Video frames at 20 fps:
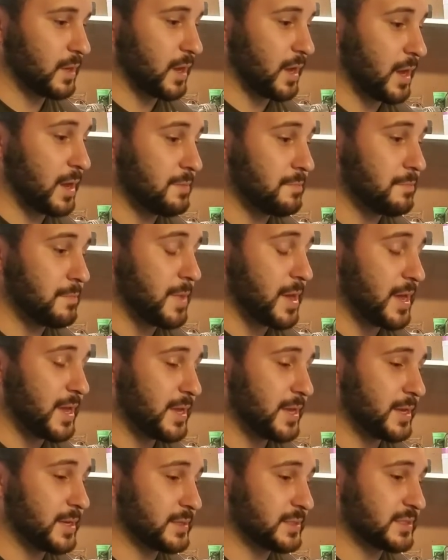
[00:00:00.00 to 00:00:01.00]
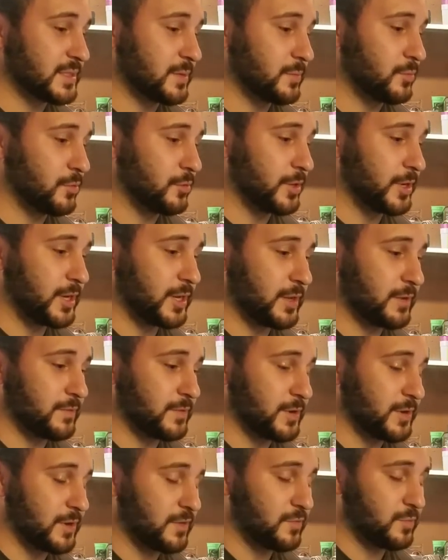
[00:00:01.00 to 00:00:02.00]
I may at some point, if
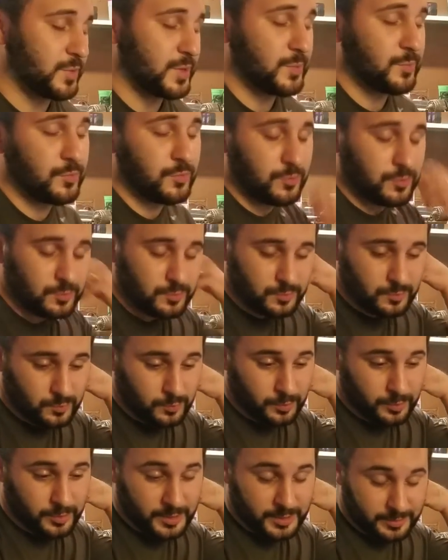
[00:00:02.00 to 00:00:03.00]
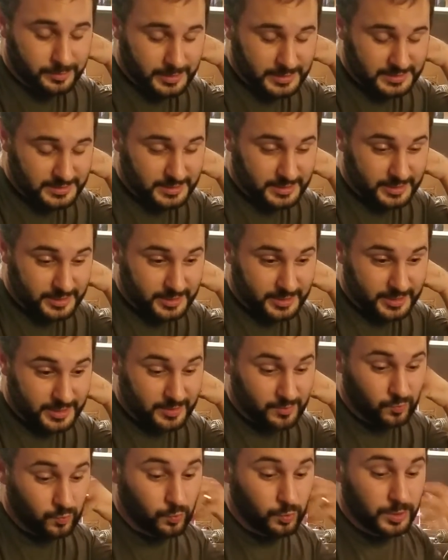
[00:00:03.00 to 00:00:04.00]
enough people were interested in it
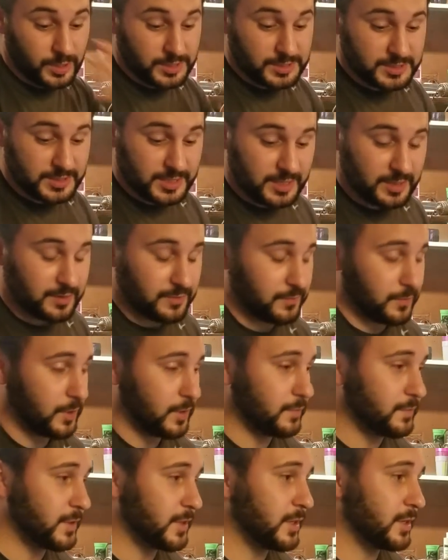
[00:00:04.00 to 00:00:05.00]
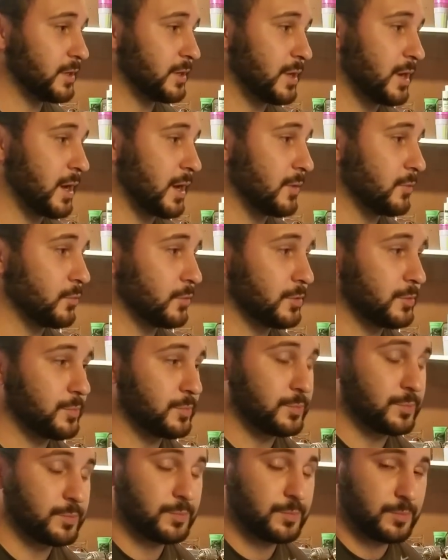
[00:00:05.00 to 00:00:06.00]
and wanted to get involved in it, I would,
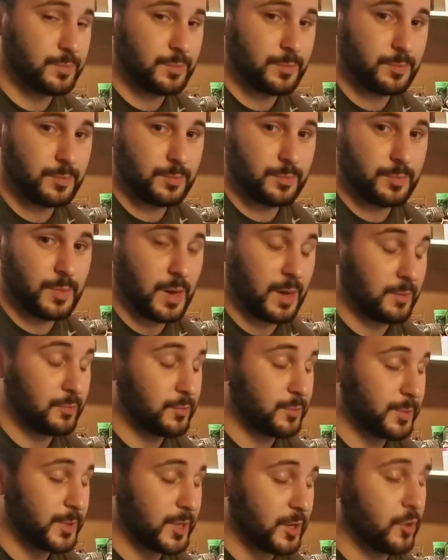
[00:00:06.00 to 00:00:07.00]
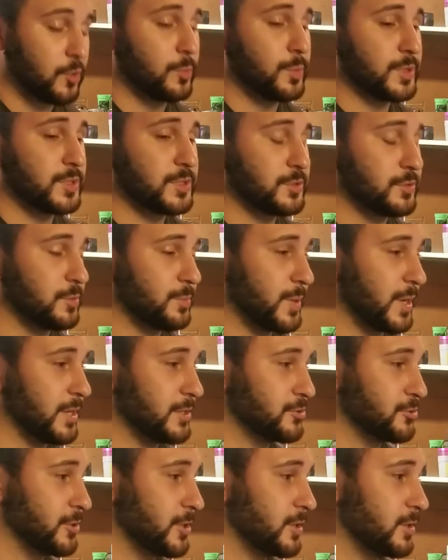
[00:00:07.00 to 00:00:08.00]
I would be open to a
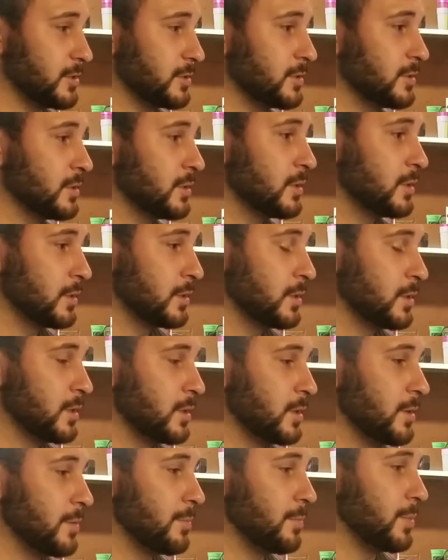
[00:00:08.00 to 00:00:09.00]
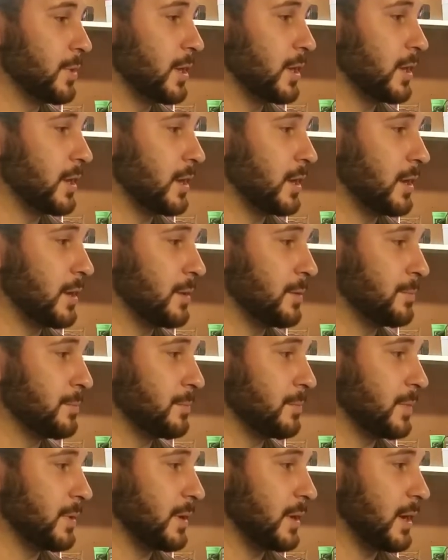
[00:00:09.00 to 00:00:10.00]
Patreon but
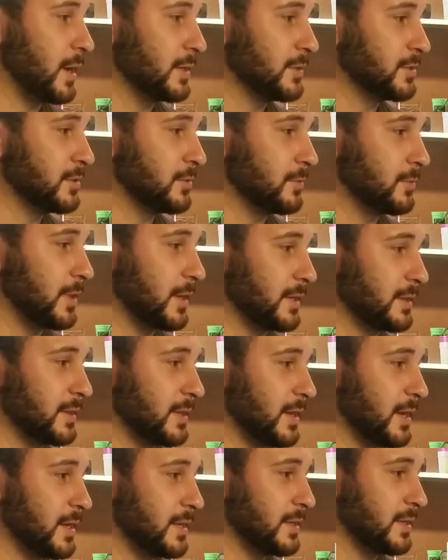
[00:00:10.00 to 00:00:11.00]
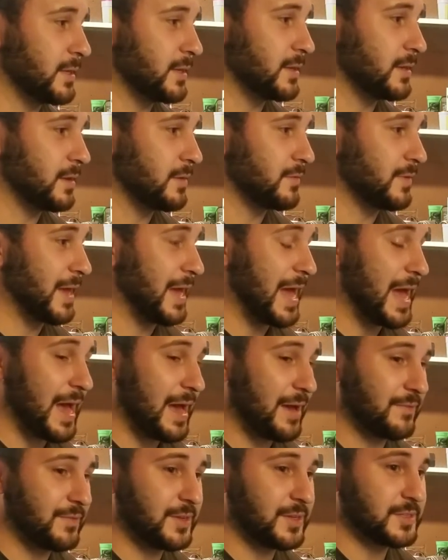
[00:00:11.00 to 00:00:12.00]
um, I don't like the idea of
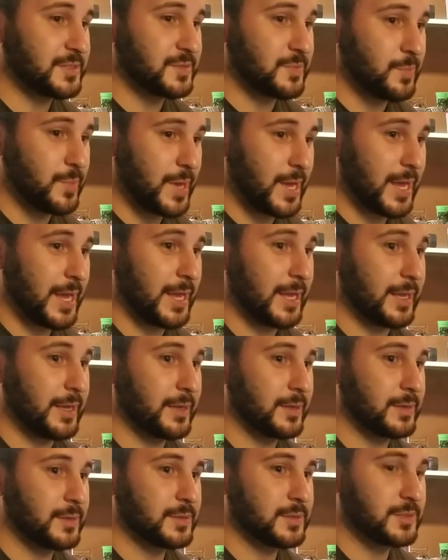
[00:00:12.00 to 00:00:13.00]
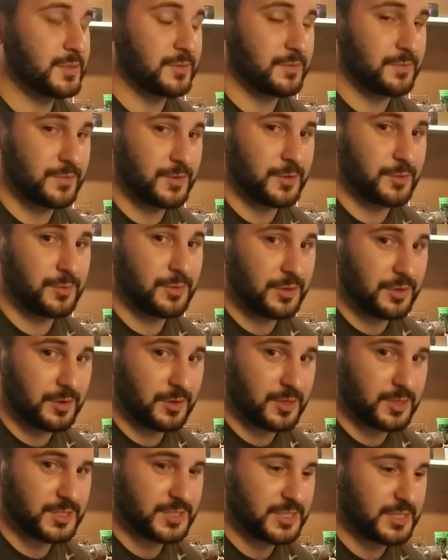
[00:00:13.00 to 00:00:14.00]
having to pay to view the
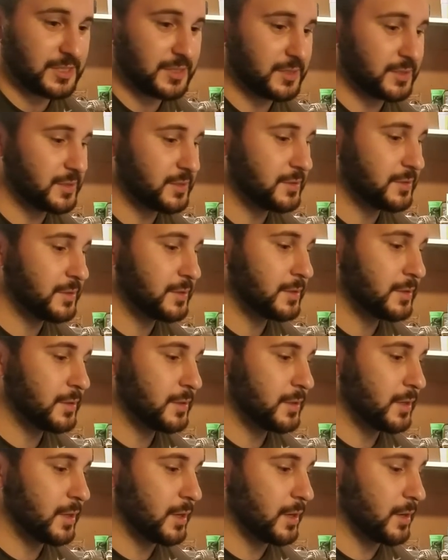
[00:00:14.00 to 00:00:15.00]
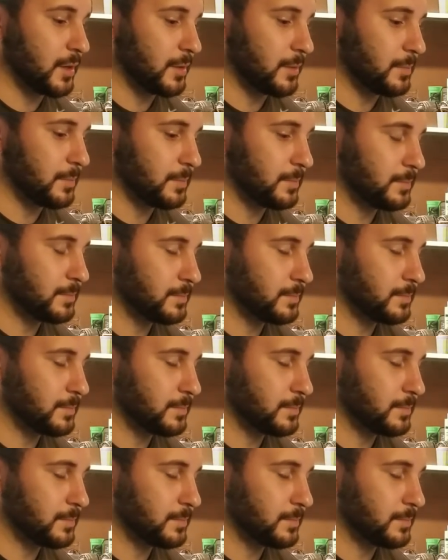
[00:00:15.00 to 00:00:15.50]
content. Um,